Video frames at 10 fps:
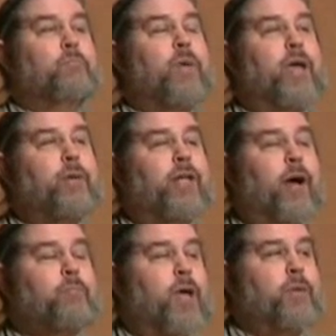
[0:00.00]
Maybe
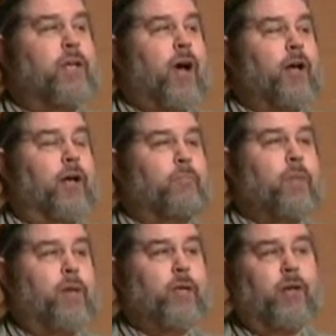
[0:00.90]
not
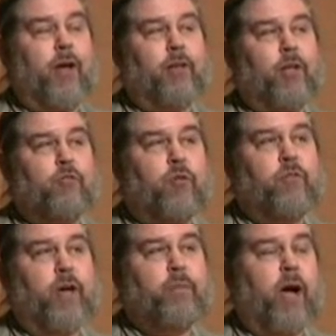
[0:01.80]
a literal
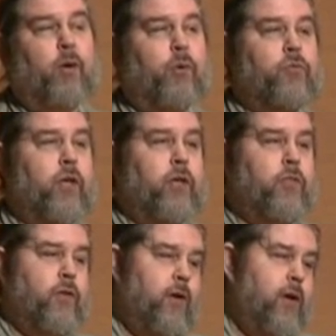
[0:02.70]
vampire with
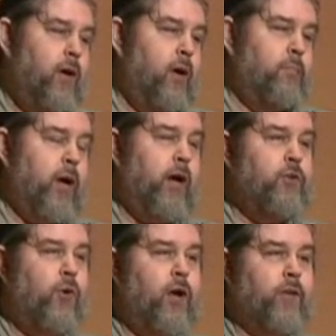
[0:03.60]
teeth, but I
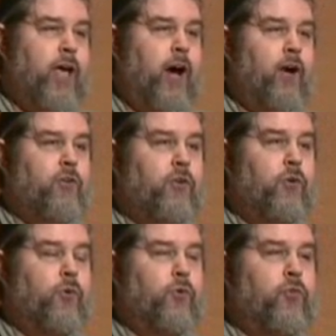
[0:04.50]
do have a character
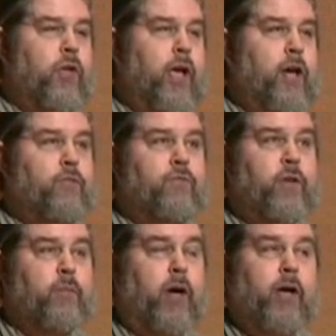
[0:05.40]
who's the head of
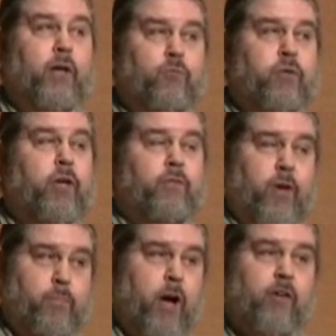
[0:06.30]
FEMA, and he's pretty
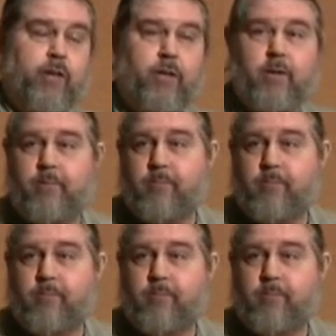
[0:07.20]
vampiric.